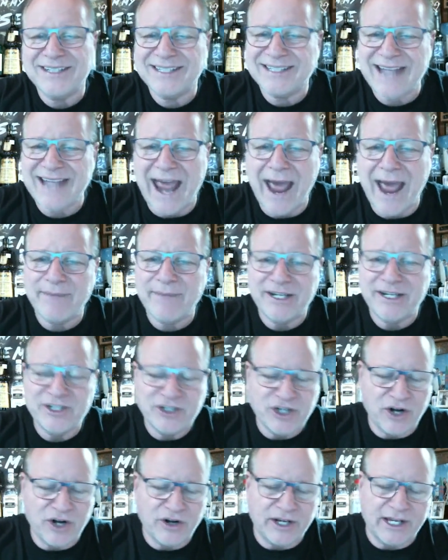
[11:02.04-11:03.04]
salmon
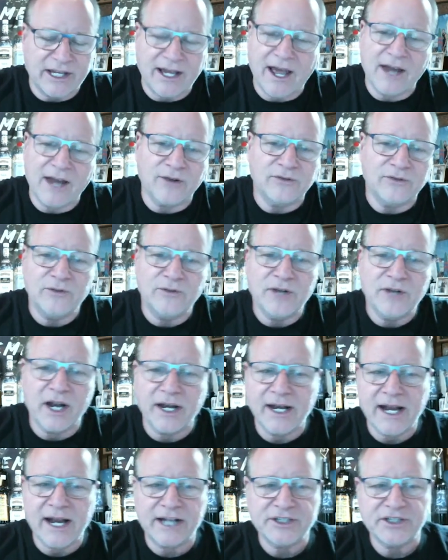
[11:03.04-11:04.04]
jerky. I don't do none
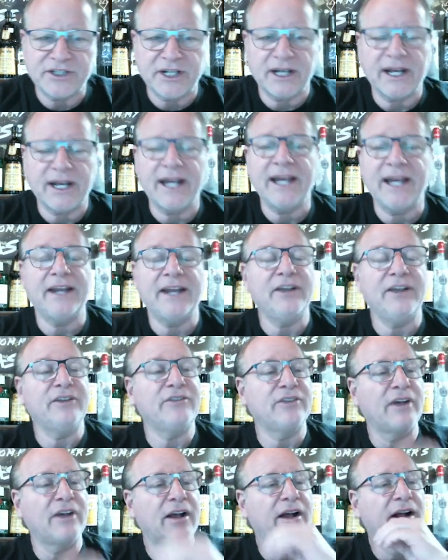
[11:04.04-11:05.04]
of that shit. It
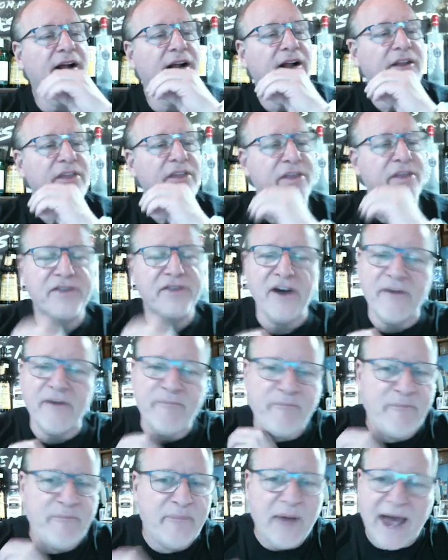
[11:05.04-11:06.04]
is the
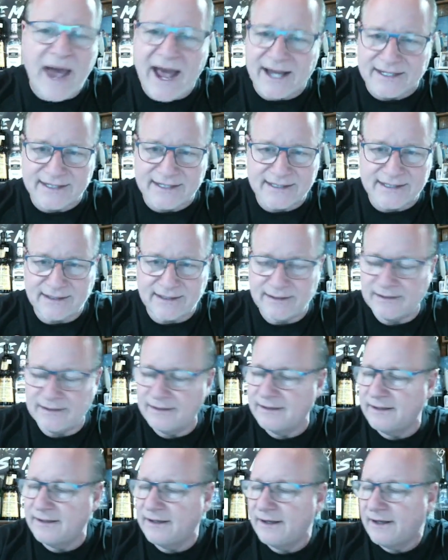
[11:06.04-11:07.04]
best.
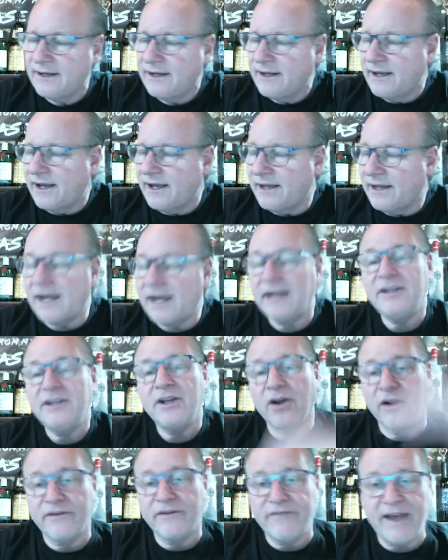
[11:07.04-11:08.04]
And then you
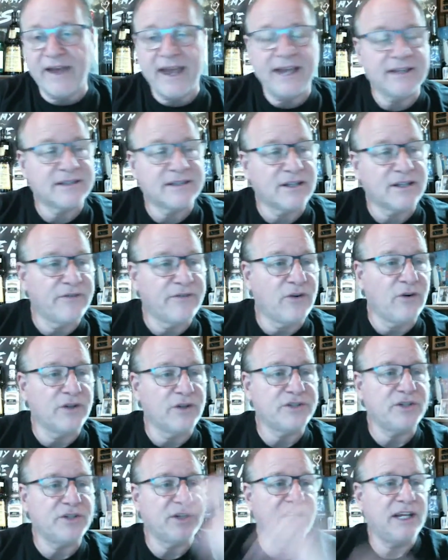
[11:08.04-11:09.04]
go to Vegas, and of
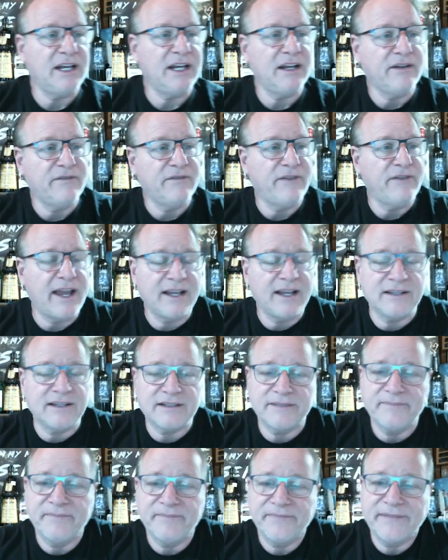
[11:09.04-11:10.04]
course you can eat it in
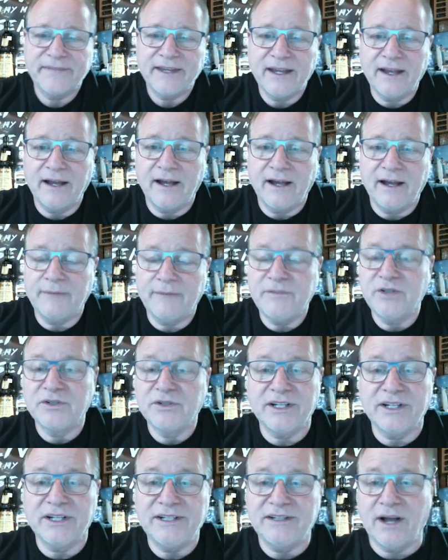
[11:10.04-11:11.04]
Vegas. I'm
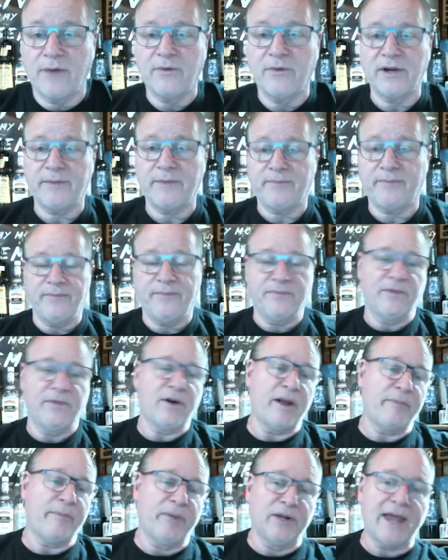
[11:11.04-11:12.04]
usually done with it when
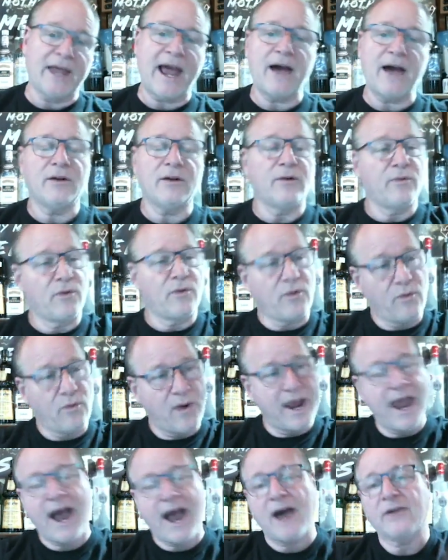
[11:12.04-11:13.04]
I pull out. And on the
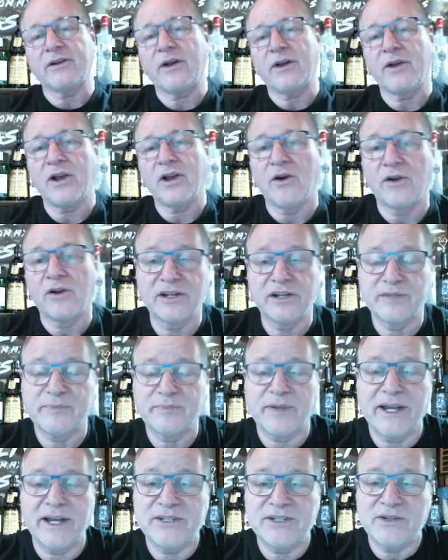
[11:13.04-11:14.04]
way out, we go to this
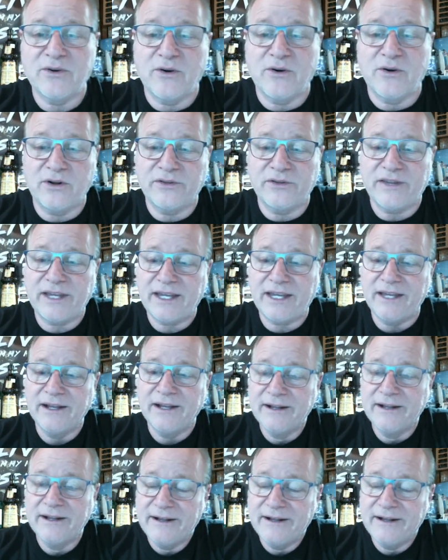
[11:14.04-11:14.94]
place called the